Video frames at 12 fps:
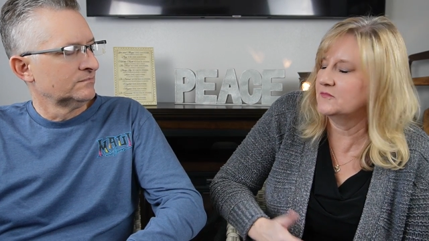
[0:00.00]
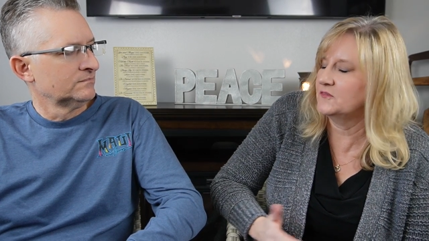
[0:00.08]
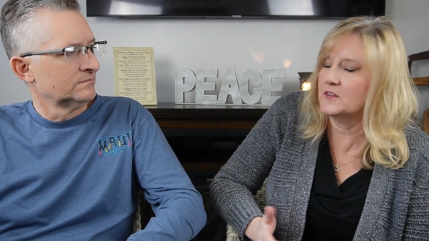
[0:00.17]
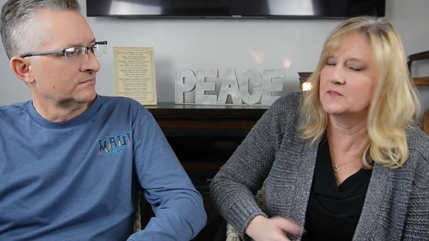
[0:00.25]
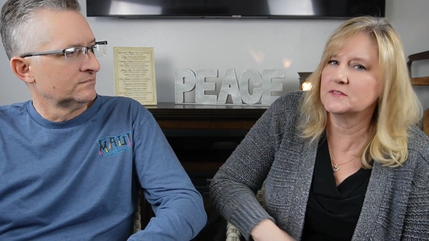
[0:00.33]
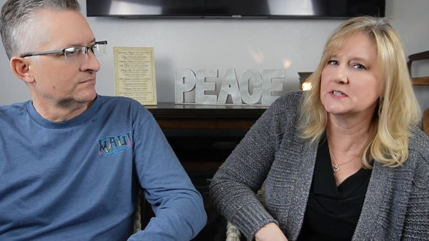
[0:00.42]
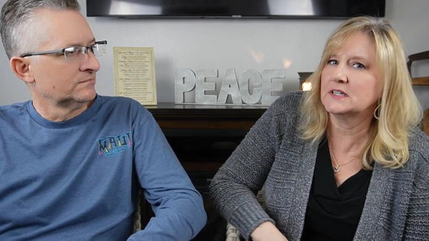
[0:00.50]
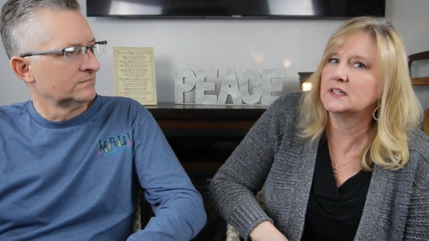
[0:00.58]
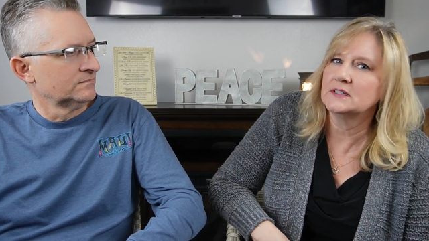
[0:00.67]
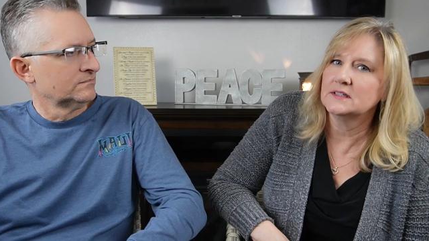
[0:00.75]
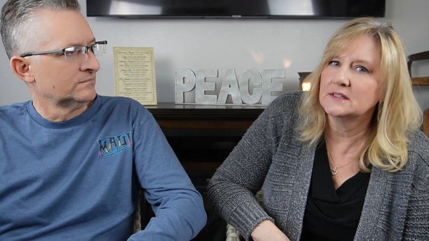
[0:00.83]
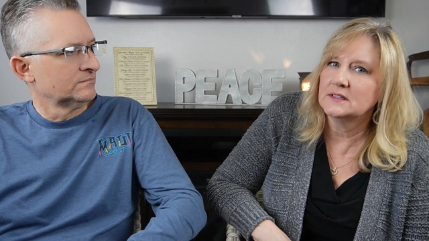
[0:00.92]

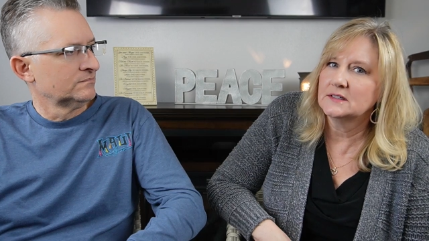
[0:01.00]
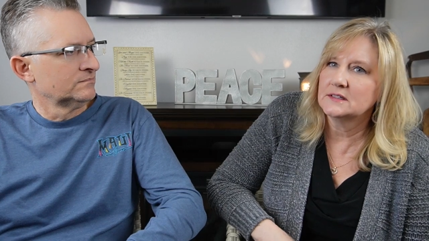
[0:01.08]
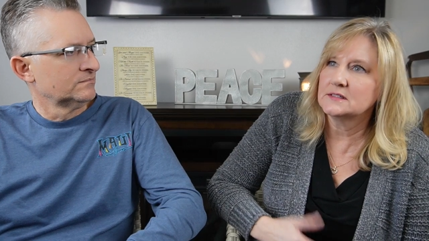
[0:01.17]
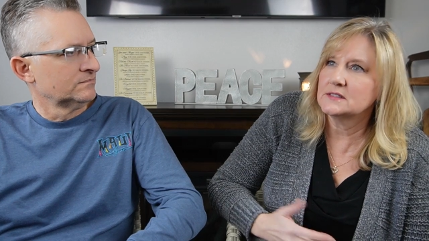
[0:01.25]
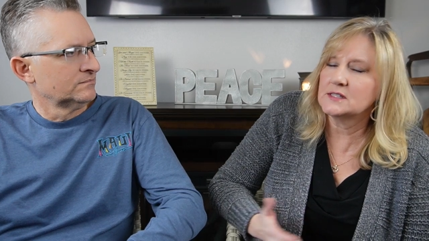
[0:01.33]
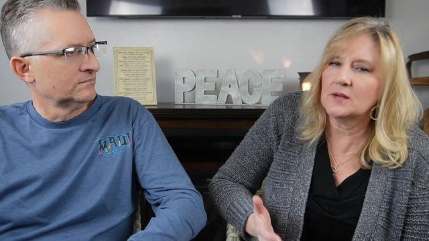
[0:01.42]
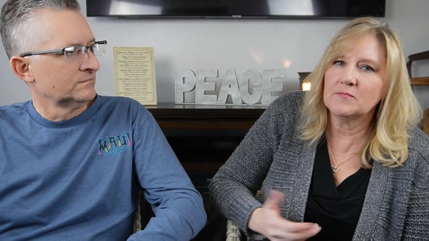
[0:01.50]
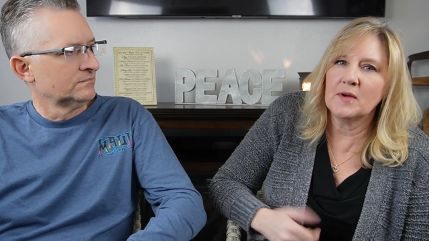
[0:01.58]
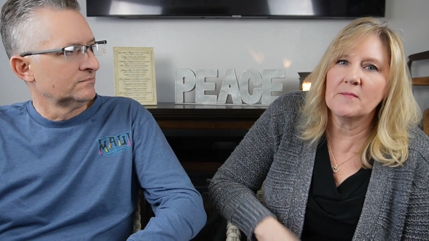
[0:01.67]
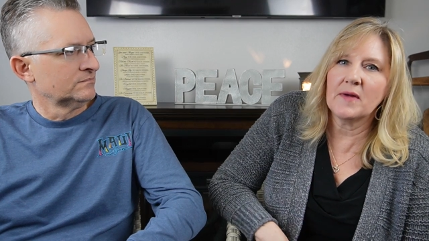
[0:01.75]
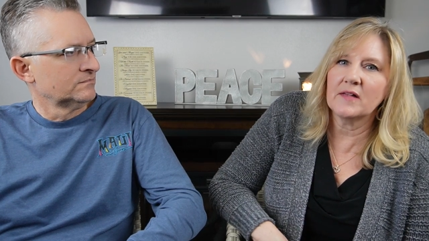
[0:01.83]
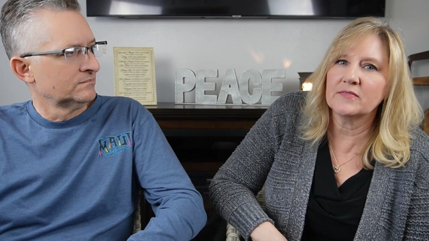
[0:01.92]
Speaker 1: 50, something a
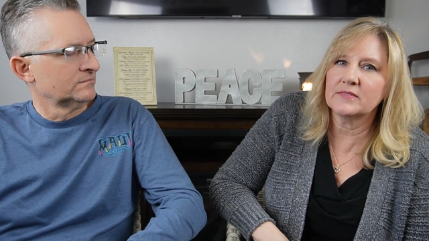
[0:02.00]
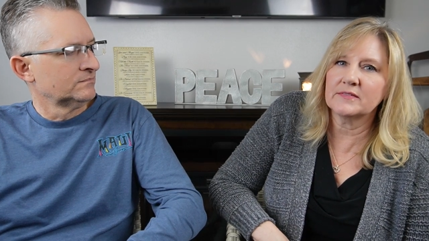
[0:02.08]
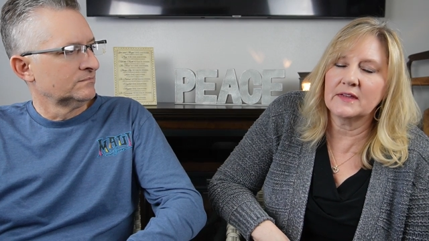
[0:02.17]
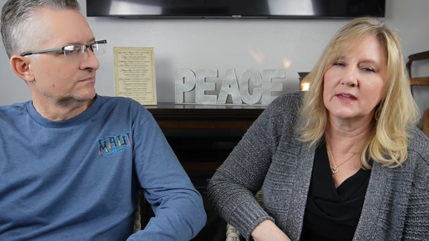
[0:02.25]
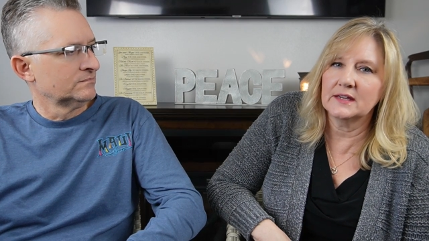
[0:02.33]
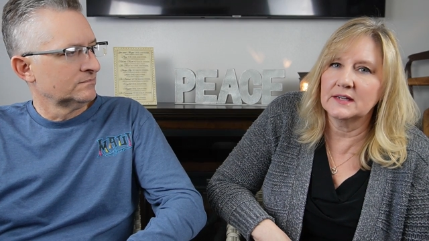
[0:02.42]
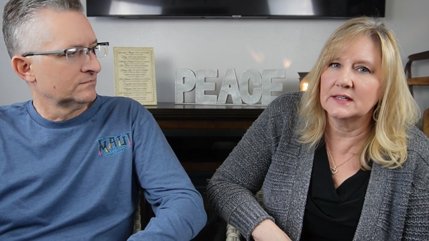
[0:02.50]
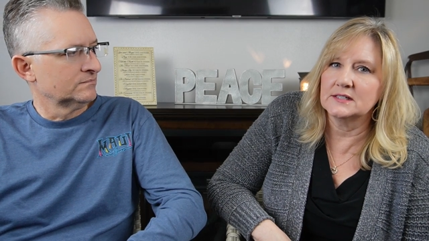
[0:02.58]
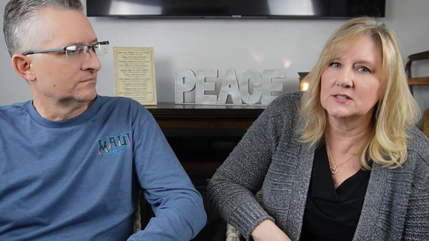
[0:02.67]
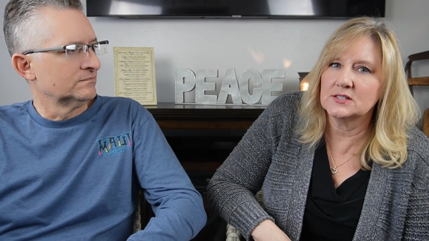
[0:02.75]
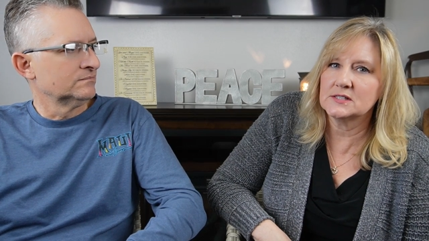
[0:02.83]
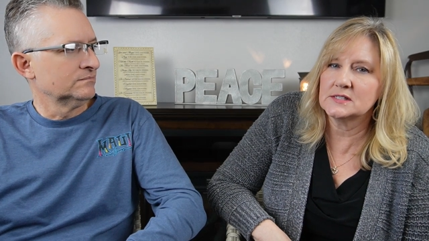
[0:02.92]
month and
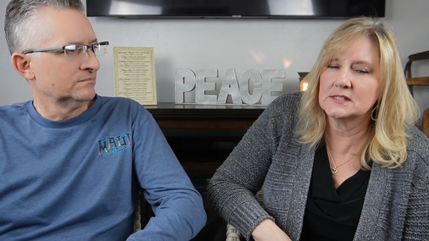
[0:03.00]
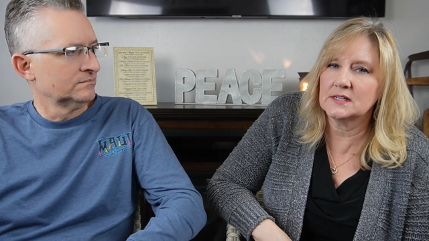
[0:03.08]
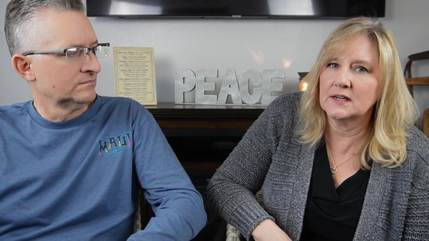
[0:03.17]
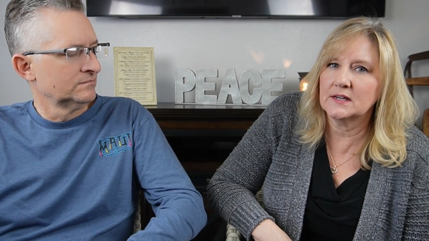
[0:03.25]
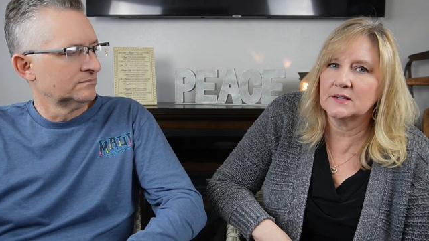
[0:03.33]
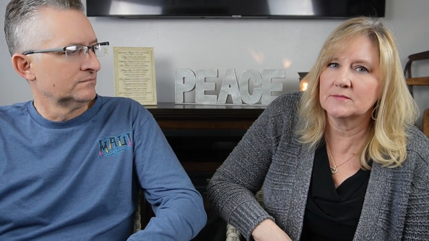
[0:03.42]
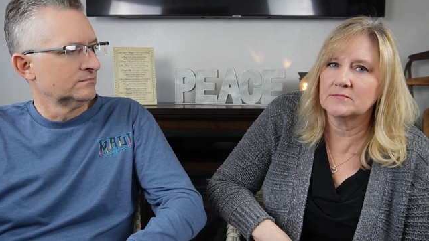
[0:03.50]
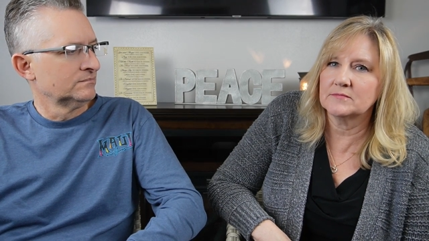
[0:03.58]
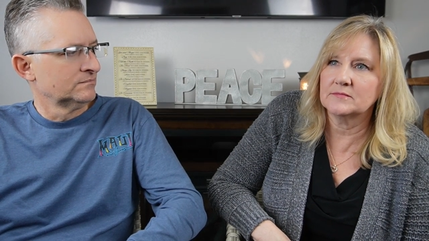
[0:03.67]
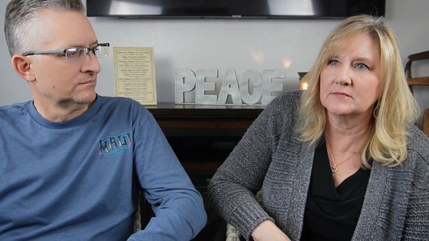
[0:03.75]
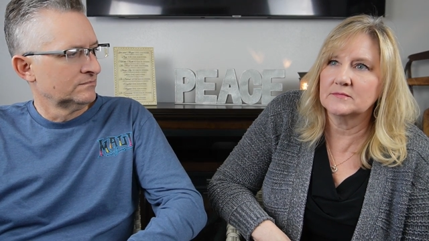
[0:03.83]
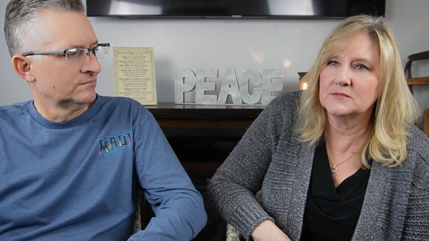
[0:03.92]
mm -hmm. just
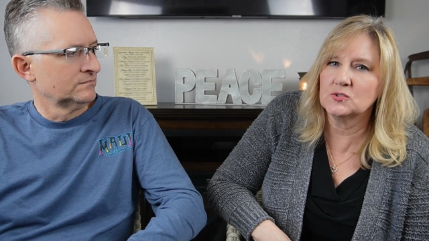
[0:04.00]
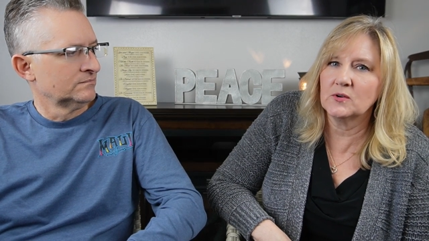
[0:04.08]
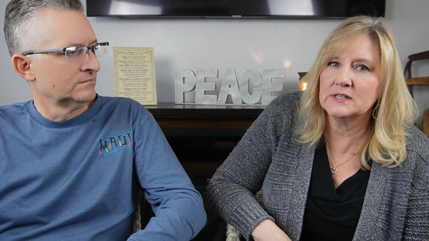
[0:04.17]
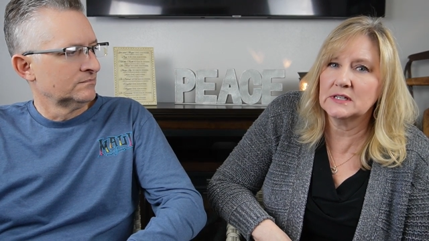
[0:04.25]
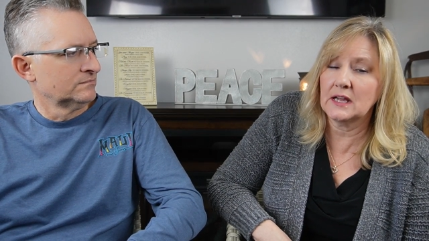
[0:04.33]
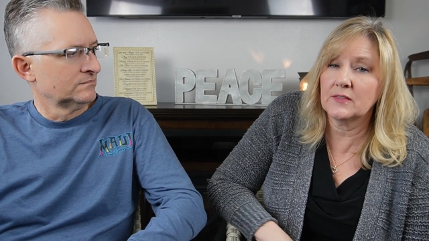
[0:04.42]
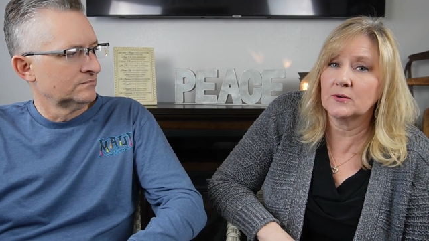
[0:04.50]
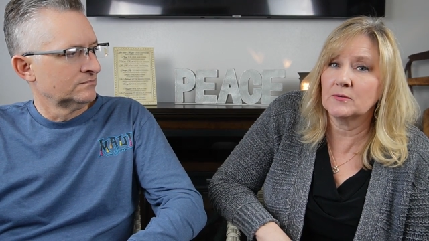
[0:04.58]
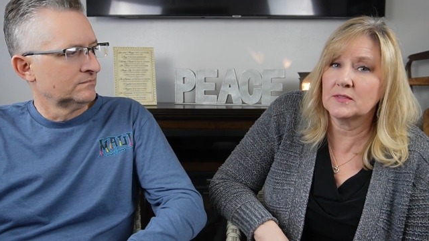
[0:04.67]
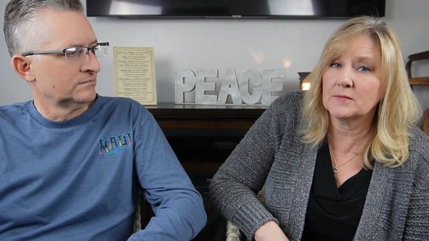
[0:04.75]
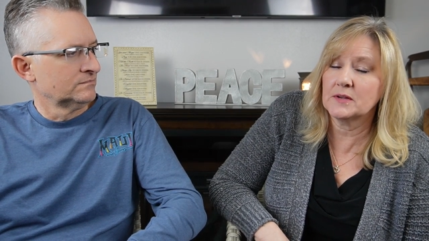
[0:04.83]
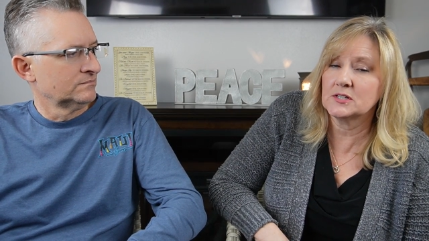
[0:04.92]
um, join together
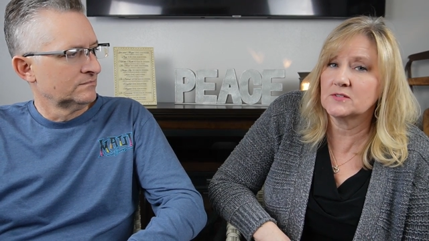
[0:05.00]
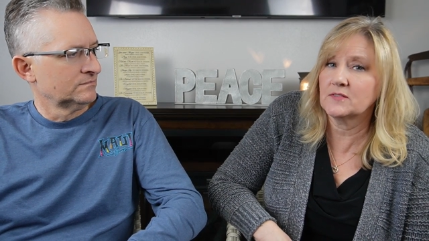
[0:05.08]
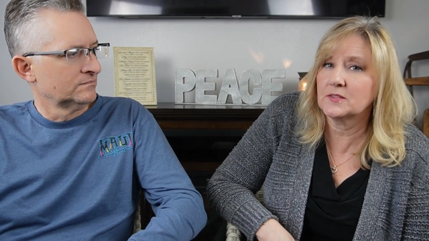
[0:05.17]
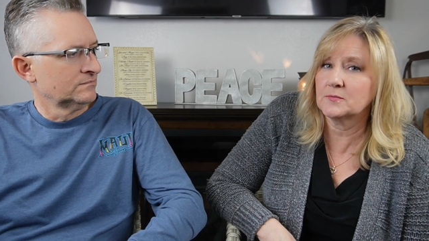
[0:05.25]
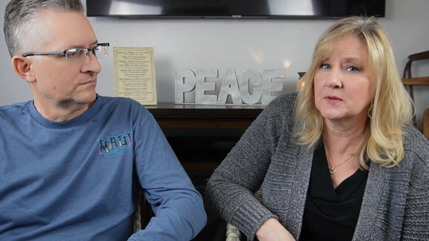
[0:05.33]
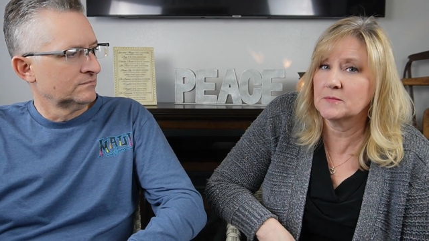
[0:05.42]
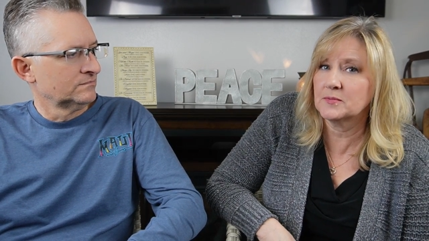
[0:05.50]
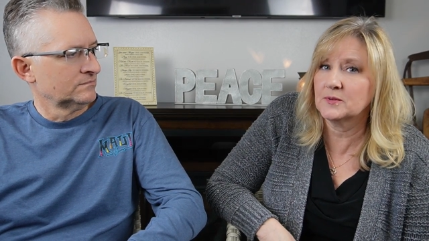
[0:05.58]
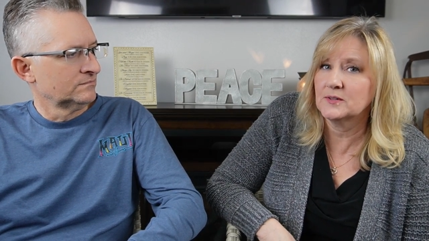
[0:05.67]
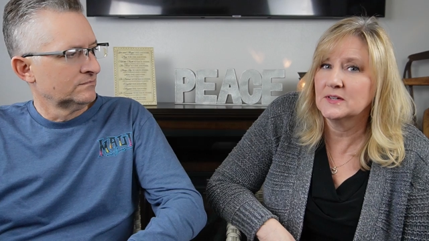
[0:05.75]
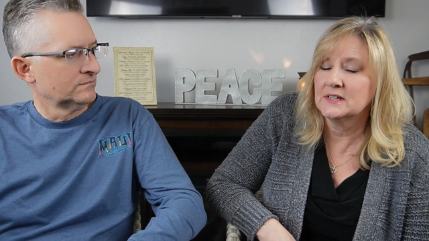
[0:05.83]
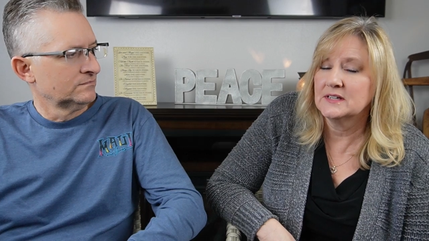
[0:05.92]
with a bunch of other people